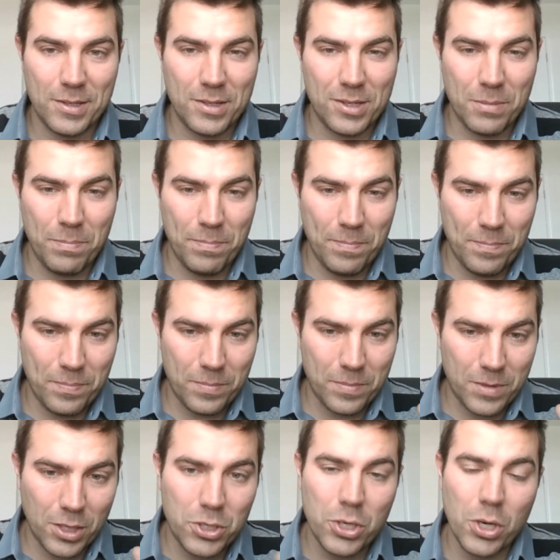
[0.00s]

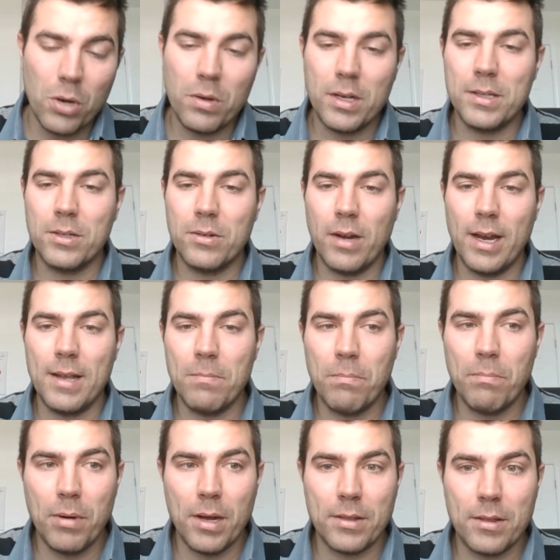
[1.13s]
the joke is great,
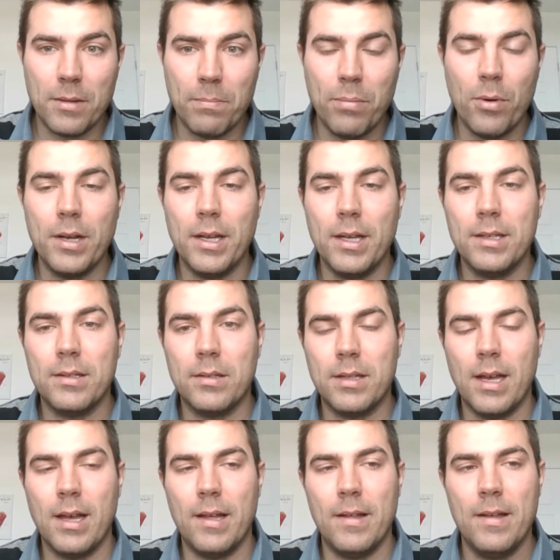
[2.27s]
but the point is
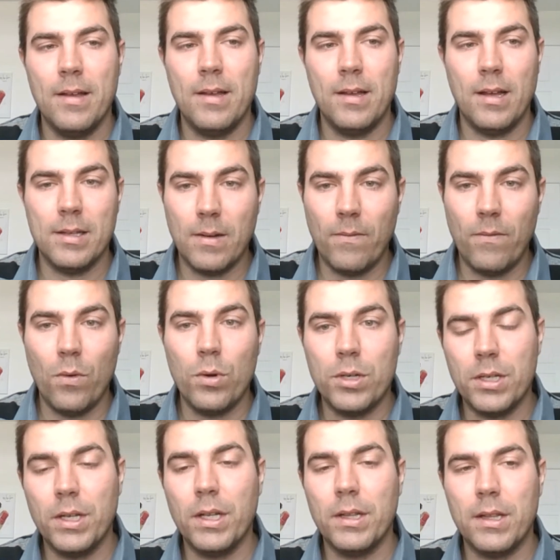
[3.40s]
that it's
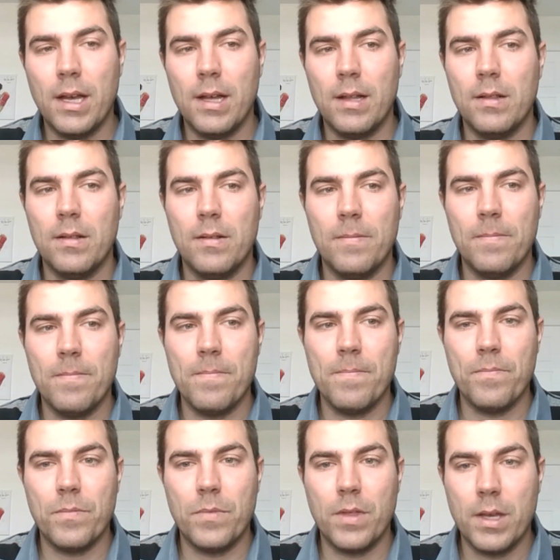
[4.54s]
unfortunate that
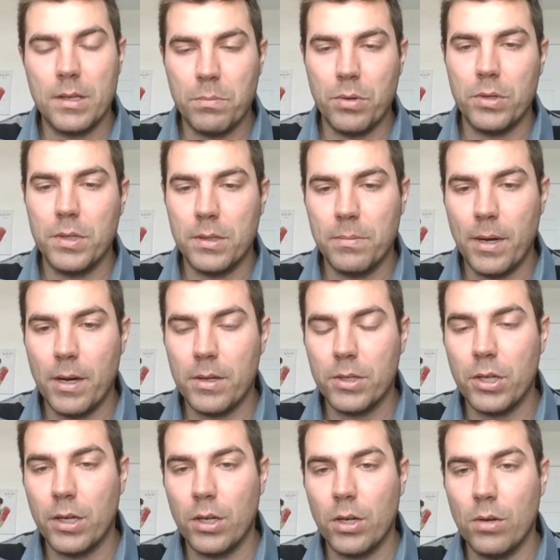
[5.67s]
this person's parents
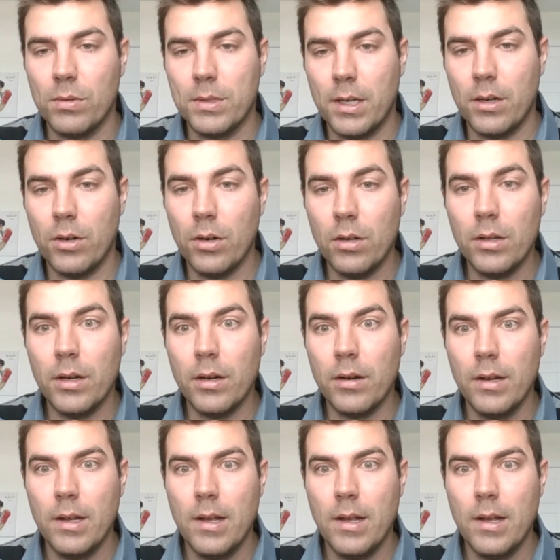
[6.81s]
couldn't co-sign earlier,